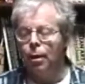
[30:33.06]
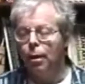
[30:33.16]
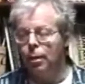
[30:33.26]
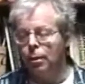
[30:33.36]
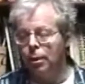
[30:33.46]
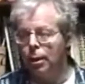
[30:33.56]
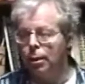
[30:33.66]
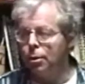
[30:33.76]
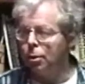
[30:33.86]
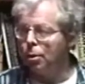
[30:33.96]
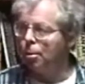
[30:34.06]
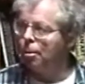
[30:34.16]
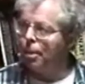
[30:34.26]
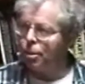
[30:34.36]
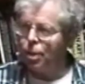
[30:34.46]
And it took him
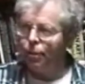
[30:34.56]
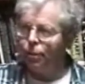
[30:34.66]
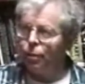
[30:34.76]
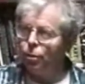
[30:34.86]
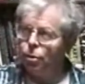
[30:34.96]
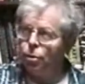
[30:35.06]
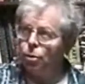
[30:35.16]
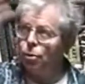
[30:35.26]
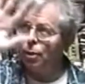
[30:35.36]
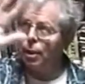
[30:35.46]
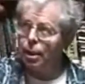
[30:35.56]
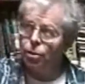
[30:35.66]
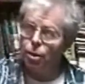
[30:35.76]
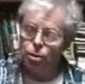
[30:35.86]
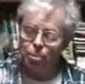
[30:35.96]
about 7 years to do the Last
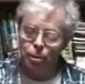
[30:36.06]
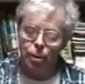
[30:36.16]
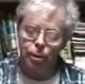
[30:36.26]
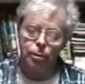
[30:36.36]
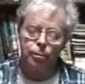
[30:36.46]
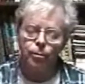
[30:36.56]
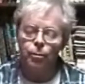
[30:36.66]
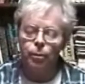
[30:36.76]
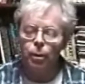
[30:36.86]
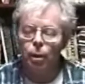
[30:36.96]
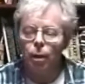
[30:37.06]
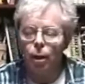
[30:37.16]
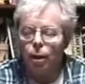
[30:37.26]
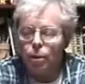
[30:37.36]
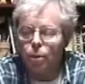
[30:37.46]
Judgment there
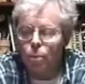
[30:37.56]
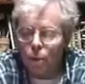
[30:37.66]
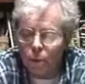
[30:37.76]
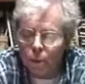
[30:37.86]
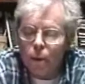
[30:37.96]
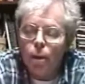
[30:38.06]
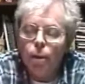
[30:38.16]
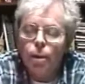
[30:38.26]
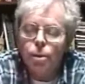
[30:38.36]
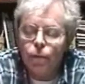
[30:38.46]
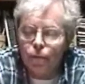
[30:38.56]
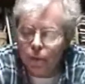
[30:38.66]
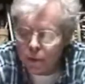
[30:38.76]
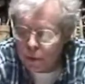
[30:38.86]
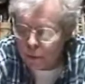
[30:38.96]
on the wall. This is
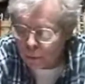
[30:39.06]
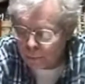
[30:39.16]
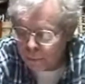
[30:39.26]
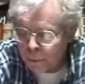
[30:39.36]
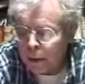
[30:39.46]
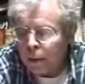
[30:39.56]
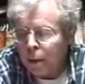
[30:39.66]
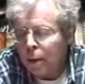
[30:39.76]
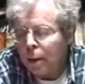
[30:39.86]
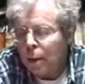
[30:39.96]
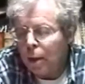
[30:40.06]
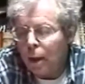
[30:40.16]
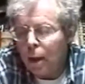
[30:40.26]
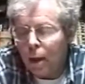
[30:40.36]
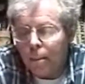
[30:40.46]
fresco.
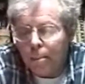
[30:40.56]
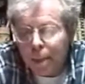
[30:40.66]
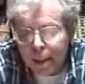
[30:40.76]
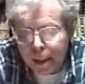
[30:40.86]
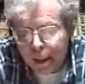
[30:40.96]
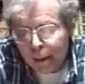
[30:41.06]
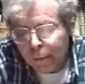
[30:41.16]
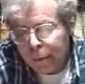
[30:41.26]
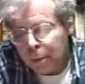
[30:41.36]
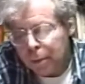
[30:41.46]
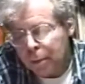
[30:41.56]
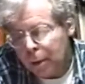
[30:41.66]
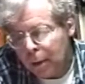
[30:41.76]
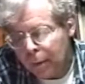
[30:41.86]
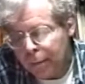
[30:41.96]
Many of
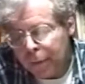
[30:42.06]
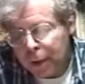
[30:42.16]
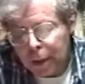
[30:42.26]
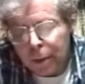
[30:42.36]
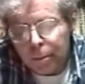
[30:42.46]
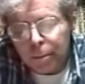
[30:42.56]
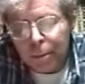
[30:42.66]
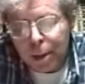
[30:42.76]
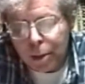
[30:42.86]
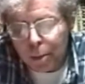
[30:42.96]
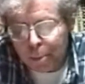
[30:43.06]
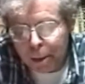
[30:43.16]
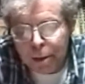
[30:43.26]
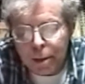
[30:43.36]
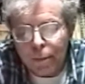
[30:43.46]
the
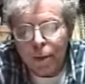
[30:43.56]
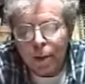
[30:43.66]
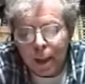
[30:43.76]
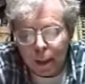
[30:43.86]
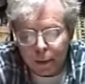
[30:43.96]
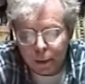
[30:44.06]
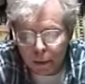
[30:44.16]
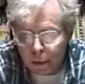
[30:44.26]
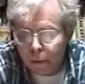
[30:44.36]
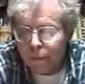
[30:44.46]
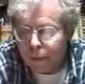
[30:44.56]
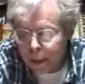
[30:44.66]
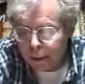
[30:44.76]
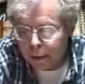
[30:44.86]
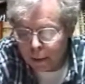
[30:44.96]
masterpieces of Italian art
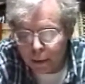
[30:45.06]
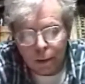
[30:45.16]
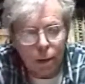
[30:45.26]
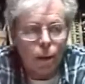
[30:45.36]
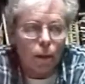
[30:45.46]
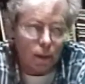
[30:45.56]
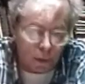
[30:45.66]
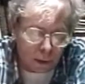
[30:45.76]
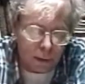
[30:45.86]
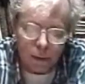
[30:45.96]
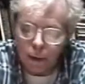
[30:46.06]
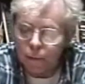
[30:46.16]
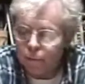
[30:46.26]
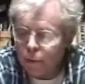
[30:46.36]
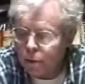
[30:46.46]
are done in
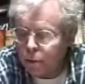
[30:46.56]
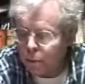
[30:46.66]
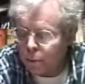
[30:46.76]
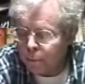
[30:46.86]
fresco.